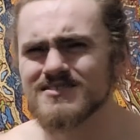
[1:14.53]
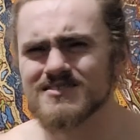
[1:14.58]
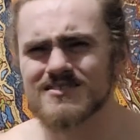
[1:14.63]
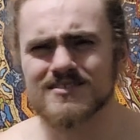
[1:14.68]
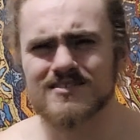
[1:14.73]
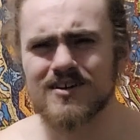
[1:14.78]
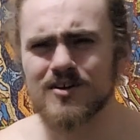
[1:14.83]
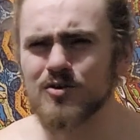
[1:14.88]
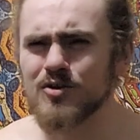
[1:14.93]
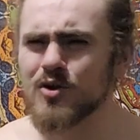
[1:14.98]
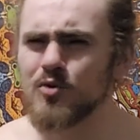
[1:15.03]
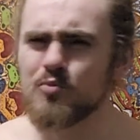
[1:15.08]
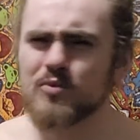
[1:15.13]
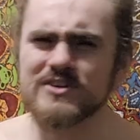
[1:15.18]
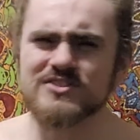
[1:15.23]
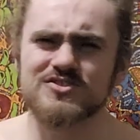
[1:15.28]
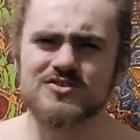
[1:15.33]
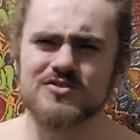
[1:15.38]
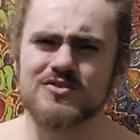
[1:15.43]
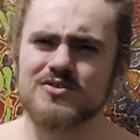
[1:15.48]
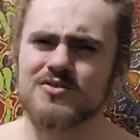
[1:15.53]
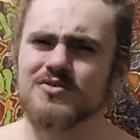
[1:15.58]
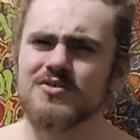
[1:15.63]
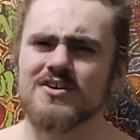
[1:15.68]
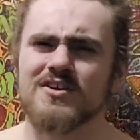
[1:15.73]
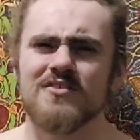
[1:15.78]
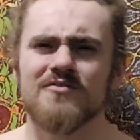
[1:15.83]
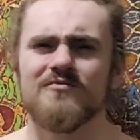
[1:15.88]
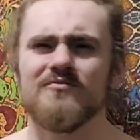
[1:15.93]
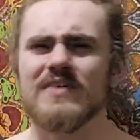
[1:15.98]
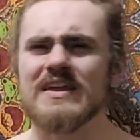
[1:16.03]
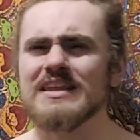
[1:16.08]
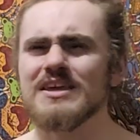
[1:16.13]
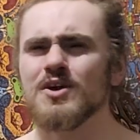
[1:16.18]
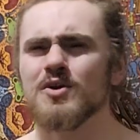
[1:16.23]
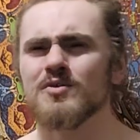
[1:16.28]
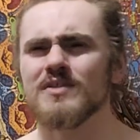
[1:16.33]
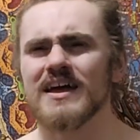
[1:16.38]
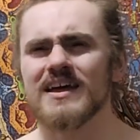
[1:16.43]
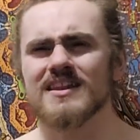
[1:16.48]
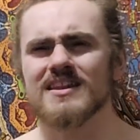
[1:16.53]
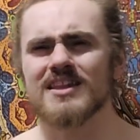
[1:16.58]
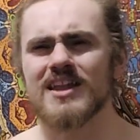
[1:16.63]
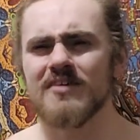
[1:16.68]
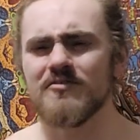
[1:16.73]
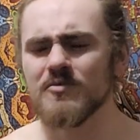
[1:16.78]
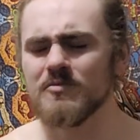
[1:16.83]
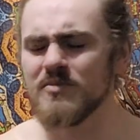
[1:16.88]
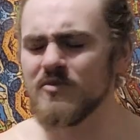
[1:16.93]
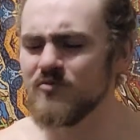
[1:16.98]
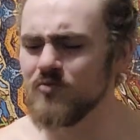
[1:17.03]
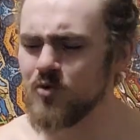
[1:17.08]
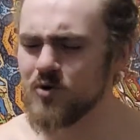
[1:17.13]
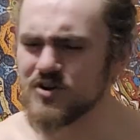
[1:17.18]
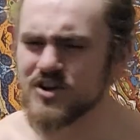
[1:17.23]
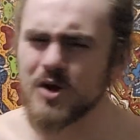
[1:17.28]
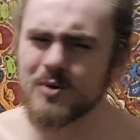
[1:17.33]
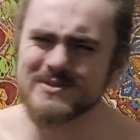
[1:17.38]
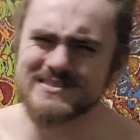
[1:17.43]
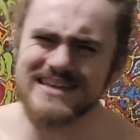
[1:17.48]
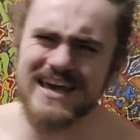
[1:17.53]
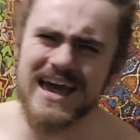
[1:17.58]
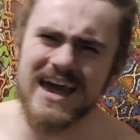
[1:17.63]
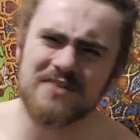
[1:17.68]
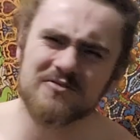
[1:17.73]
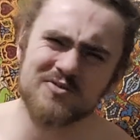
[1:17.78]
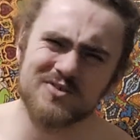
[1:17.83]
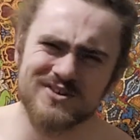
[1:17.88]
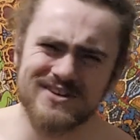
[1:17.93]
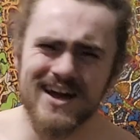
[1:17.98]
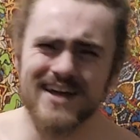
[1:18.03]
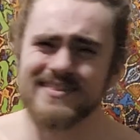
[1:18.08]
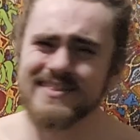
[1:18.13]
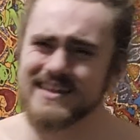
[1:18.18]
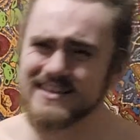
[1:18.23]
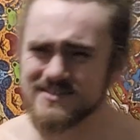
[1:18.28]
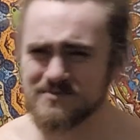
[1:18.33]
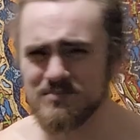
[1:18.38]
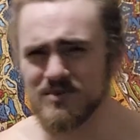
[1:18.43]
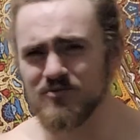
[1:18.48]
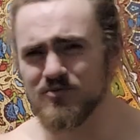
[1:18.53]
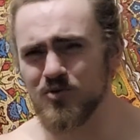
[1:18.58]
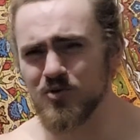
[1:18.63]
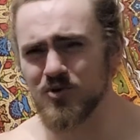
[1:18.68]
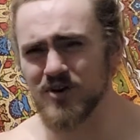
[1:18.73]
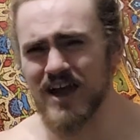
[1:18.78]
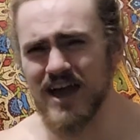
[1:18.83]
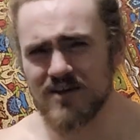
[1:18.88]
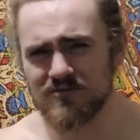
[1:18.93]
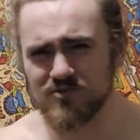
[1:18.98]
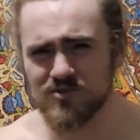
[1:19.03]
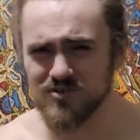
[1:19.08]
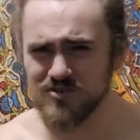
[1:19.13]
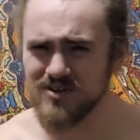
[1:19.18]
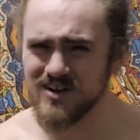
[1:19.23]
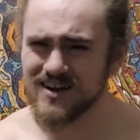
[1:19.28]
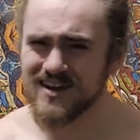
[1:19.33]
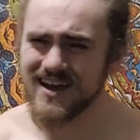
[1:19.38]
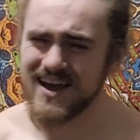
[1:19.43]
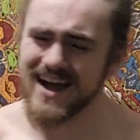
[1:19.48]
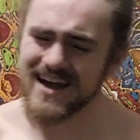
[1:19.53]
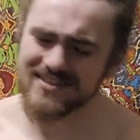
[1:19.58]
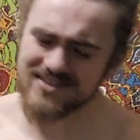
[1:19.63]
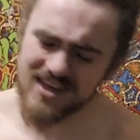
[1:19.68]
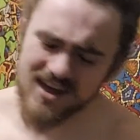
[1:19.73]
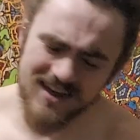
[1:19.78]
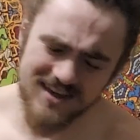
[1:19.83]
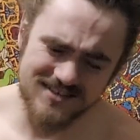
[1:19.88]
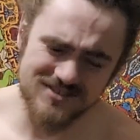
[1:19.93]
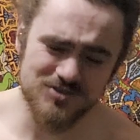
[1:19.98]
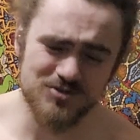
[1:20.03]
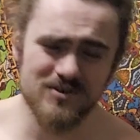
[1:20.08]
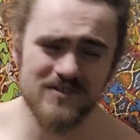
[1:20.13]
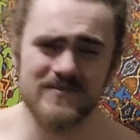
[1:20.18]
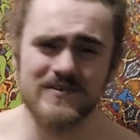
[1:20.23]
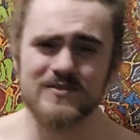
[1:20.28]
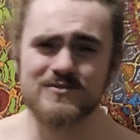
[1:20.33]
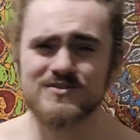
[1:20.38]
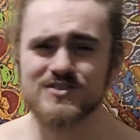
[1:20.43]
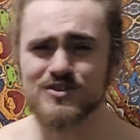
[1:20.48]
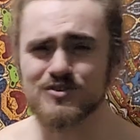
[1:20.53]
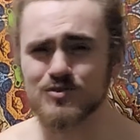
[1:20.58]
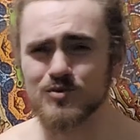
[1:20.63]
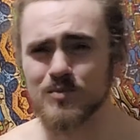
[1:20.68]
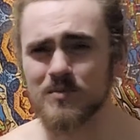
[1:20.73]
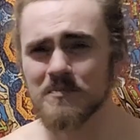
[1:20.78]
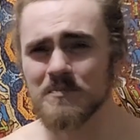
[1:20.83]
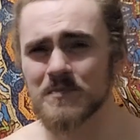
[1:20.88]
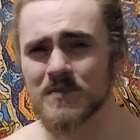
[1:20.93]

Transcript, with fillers: uh, an original video like never before. No one's ever done this before, ever, on the history of YouTube.